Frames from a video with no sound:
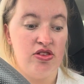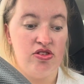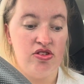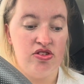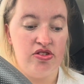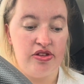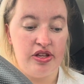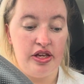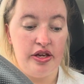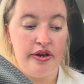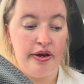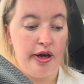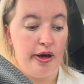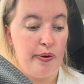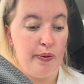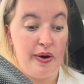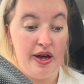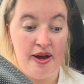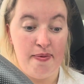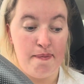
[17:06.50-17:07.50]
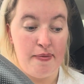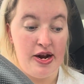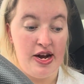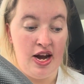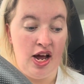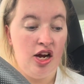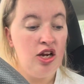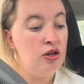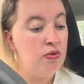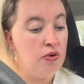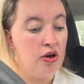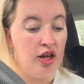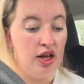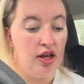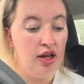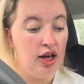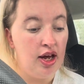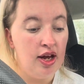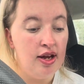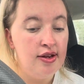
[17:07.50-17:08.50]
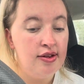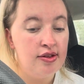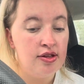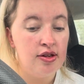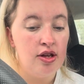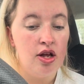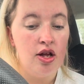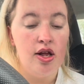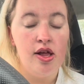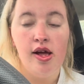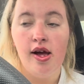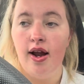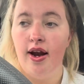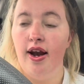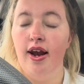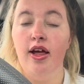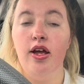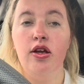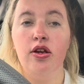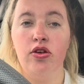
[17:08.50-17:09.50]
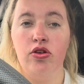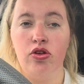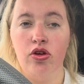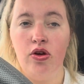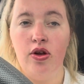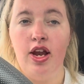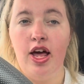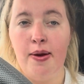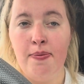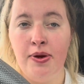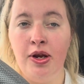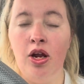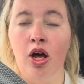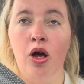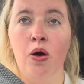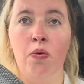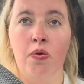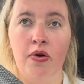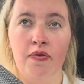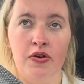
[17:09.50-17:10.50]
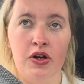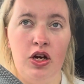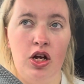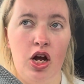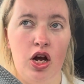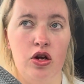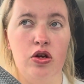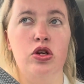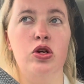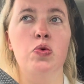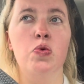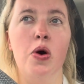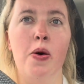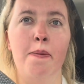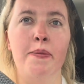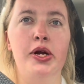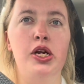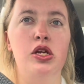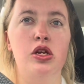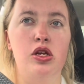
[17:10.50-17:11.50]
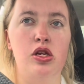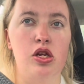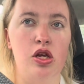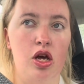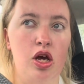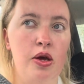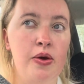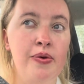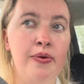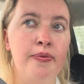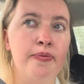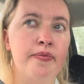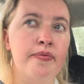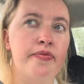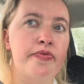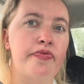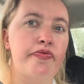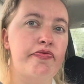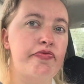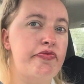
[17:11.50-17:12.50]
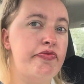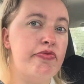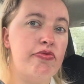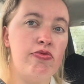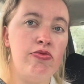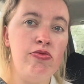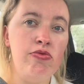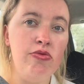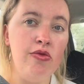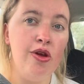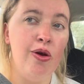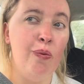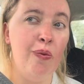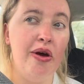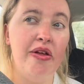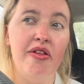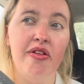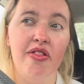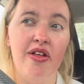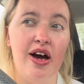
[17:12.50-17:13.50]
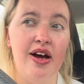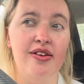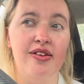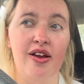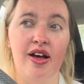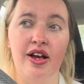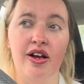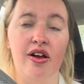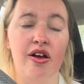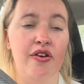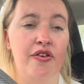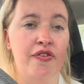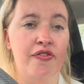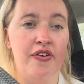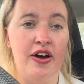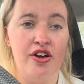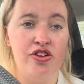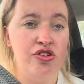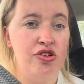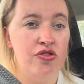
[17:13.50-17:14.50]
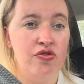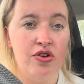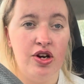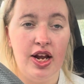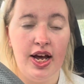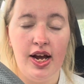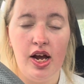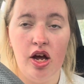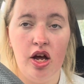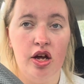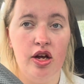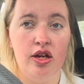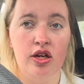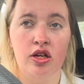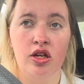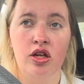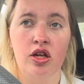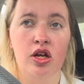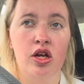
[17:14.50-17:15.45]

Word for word: see you in my next one, I guess. Do let me know what videos you want me to do, whether that's like fashion related,